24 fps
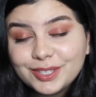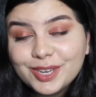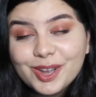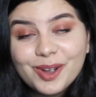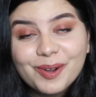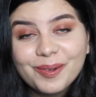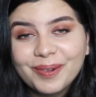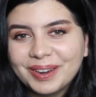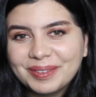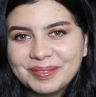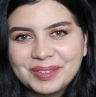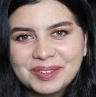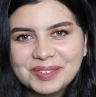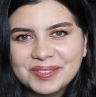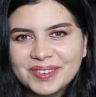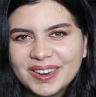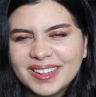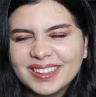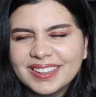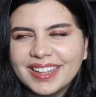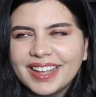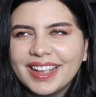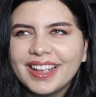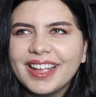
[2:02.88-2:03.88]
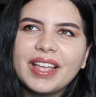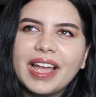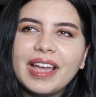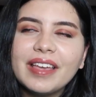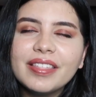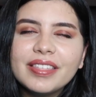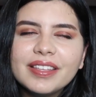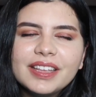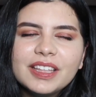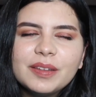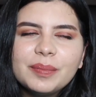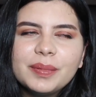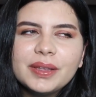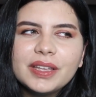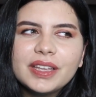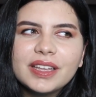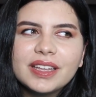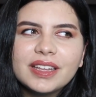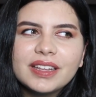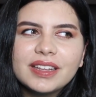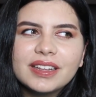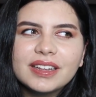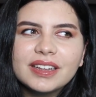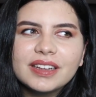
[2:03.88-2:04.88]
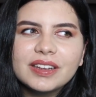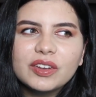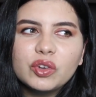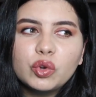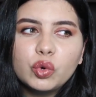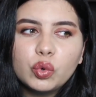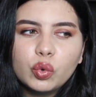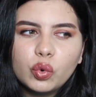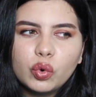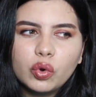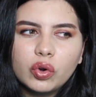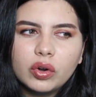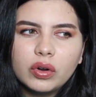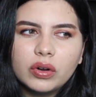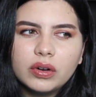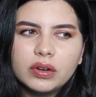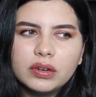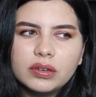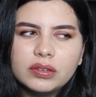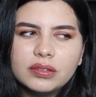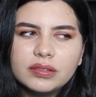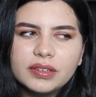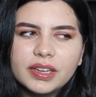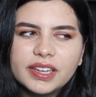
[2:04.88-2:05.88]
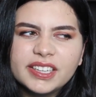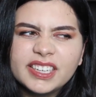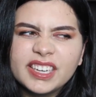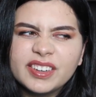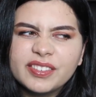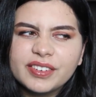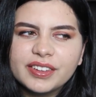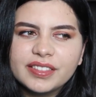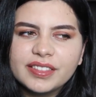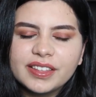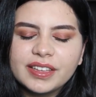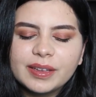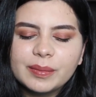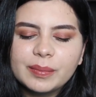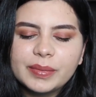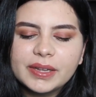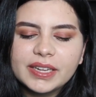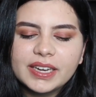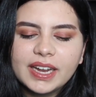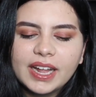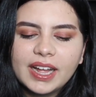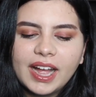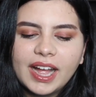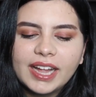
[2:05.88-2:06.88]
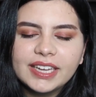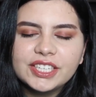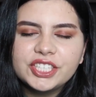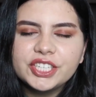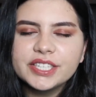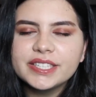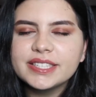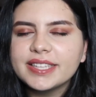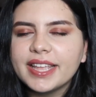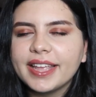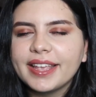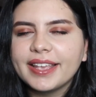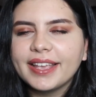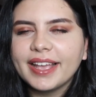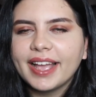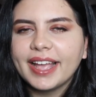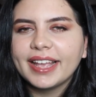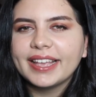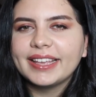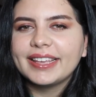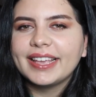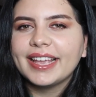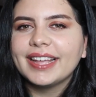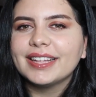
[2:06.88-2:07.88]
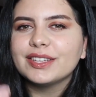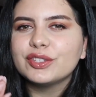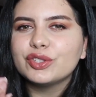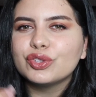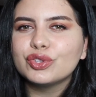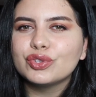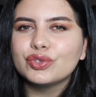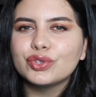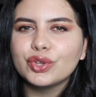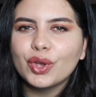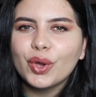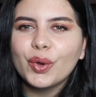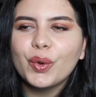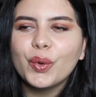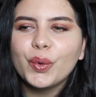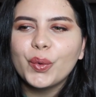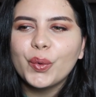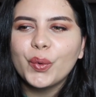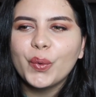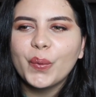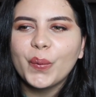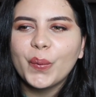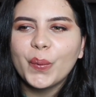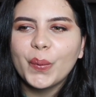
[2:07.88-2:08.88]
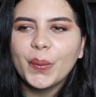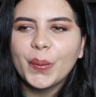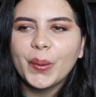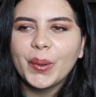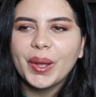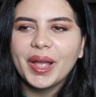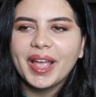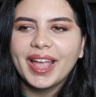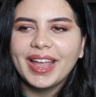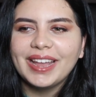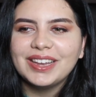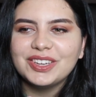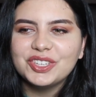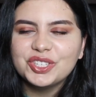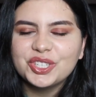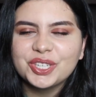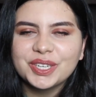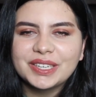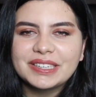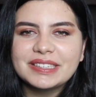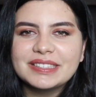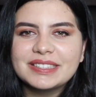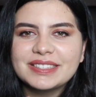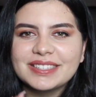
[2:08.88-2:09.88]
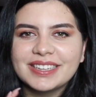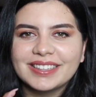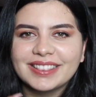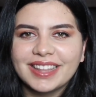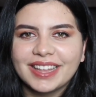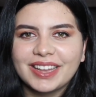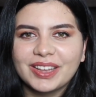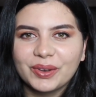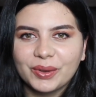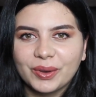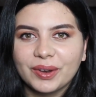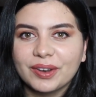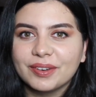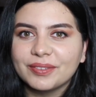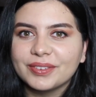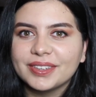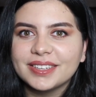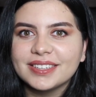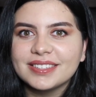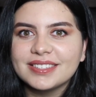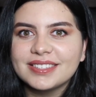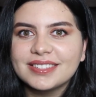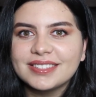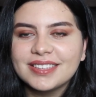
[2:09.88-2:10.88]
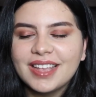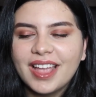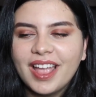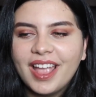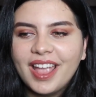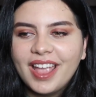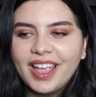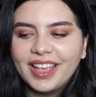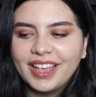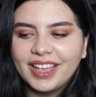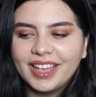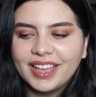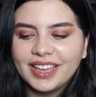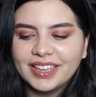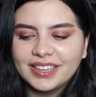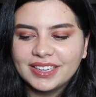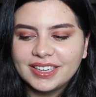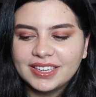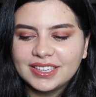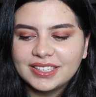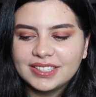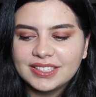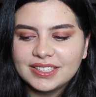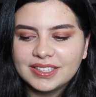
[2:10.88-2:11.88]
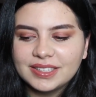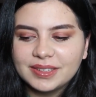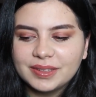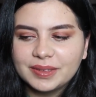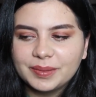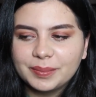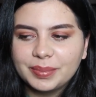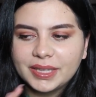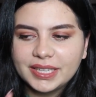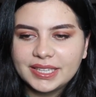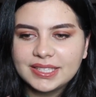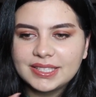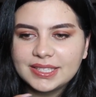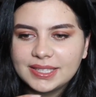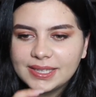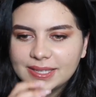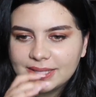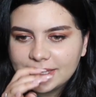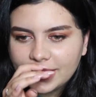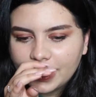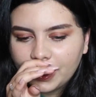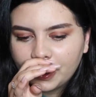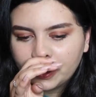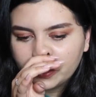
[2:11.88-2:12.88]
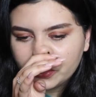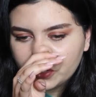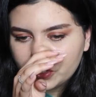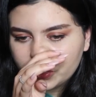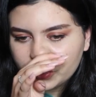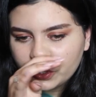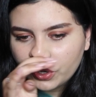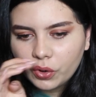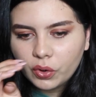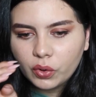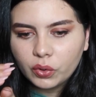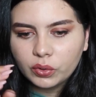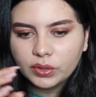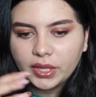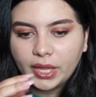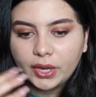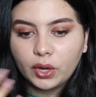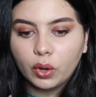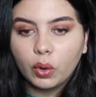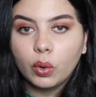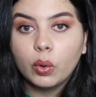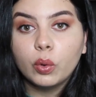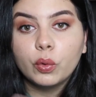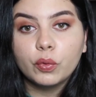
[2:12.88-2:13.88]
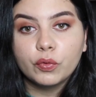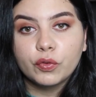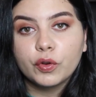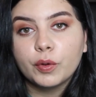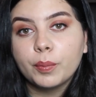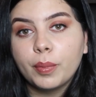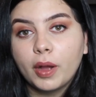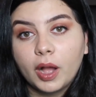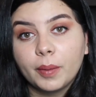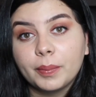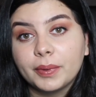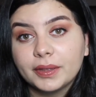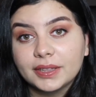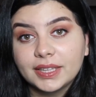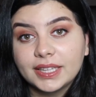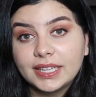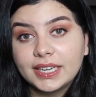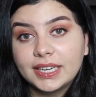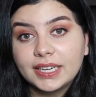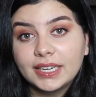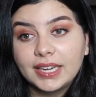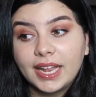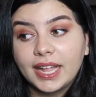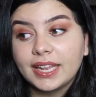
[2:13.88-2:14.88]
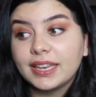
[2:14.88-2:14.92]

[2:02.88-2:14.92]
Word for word: don't want to move to L A. I think it'd be cool and everything, but I just like, I get so anxious and like nervous in places that are so like overpopulated,